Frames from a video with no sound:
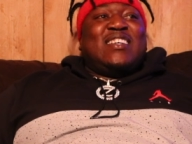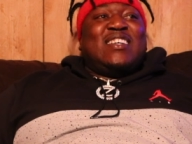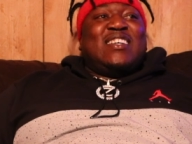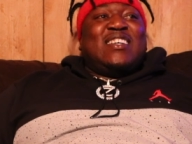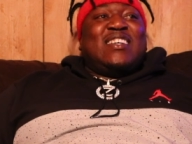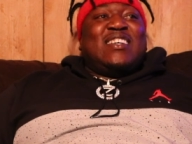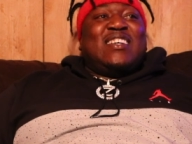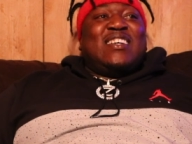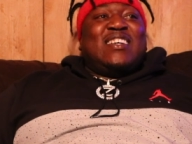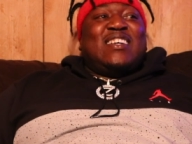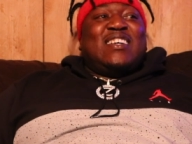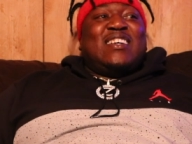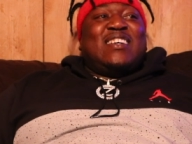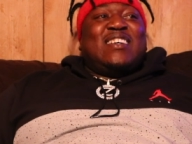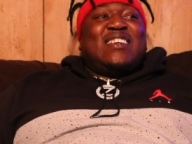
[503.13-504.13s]
January
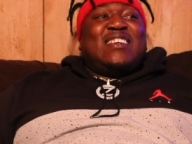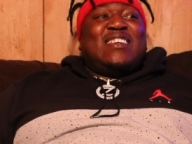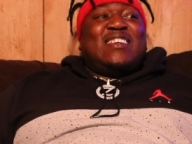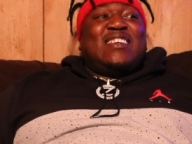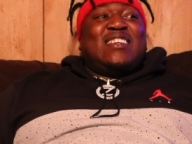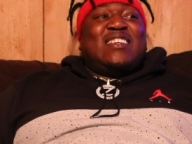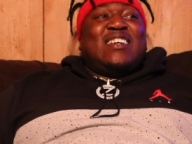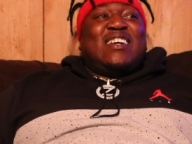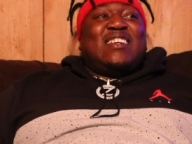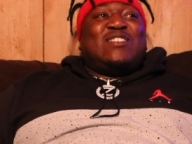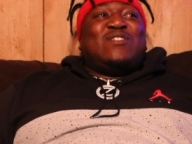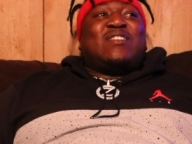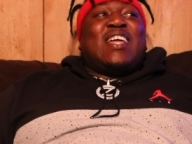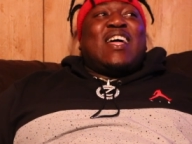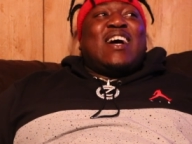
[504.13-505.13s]
what? Of uh,
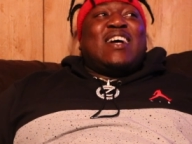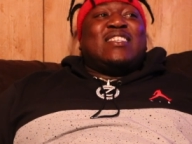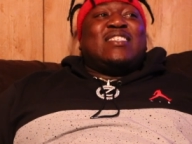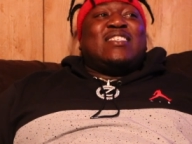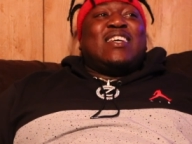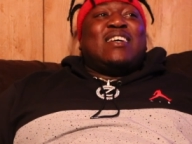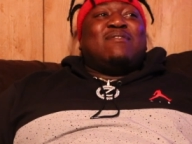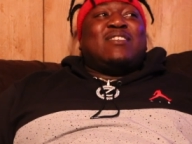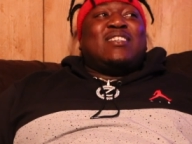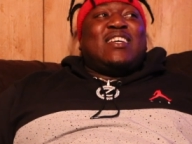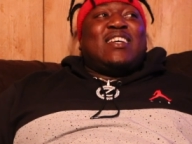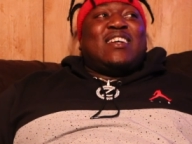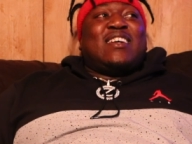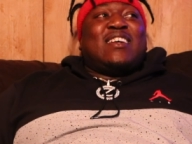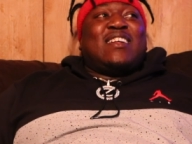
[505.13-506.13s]

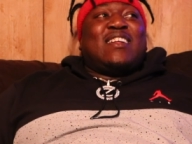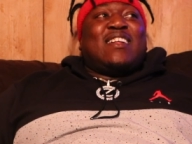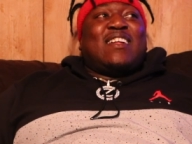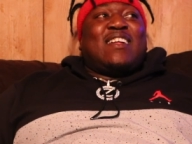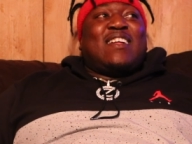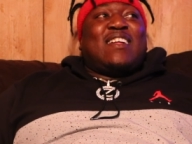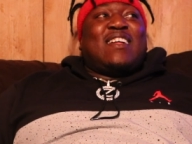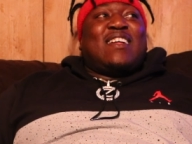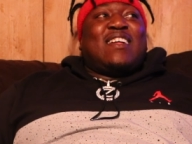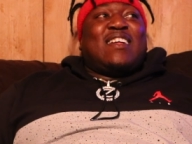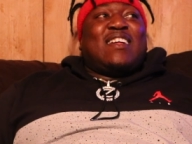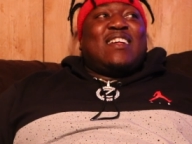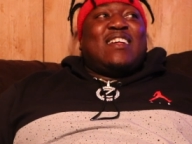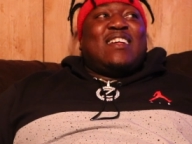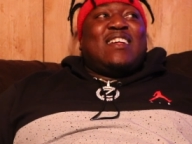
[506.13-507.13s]
2017.
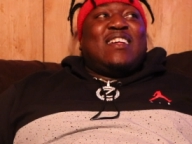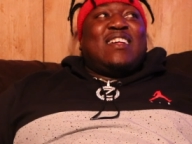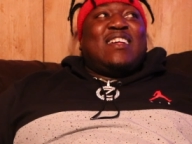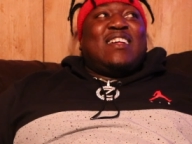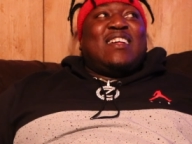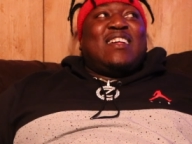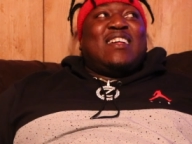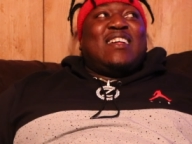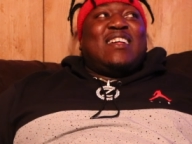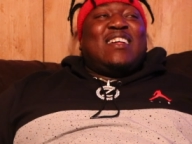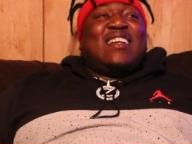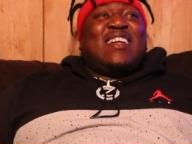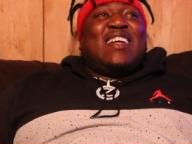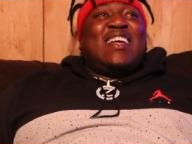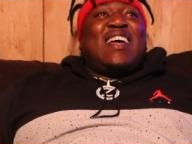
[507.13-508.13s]
Are you serious?
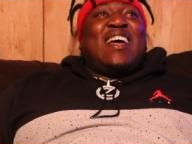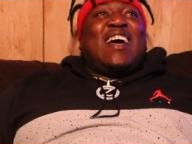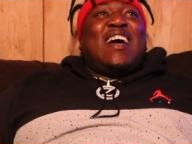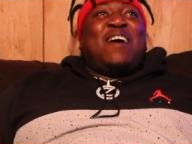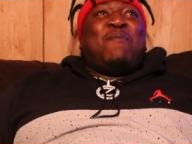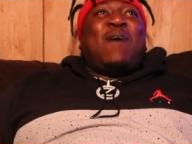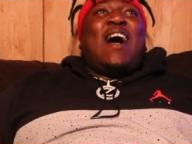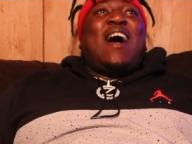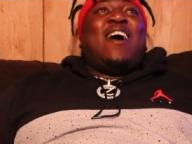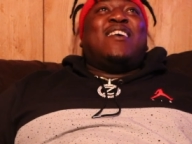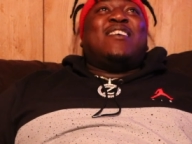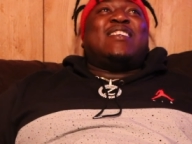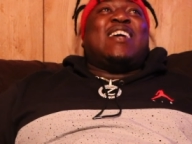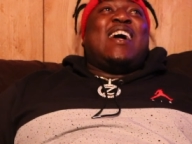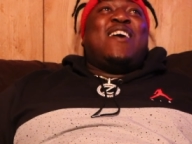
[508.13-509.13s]
My I
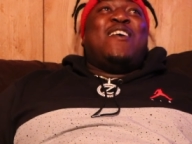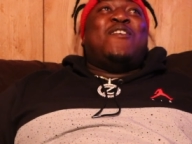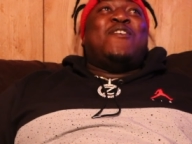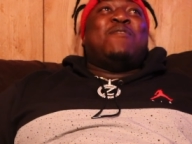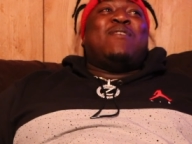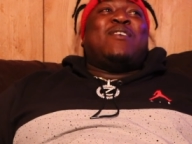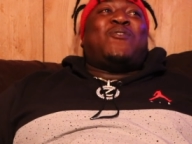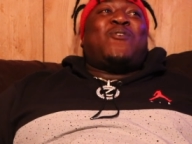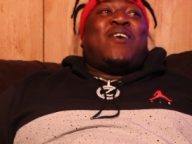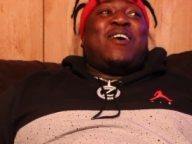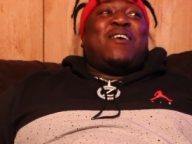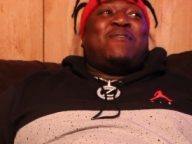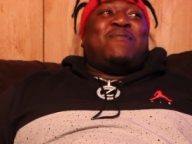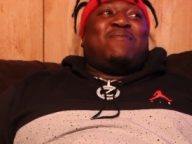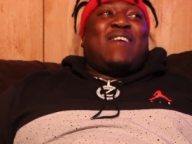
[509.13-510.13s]
don't, I don't even much
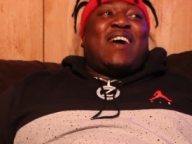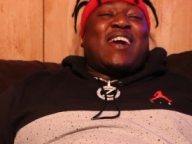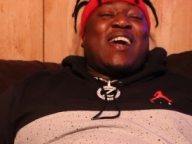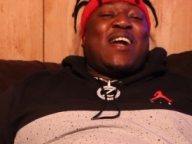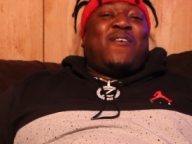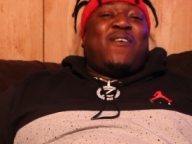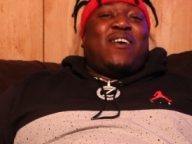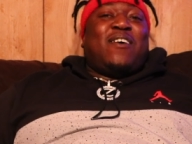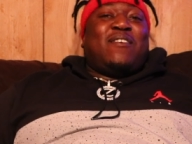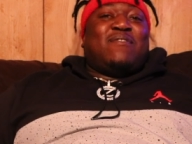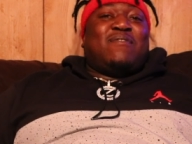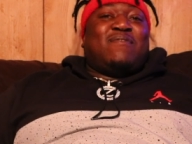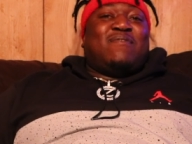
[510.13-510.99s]
rap. I can't rap.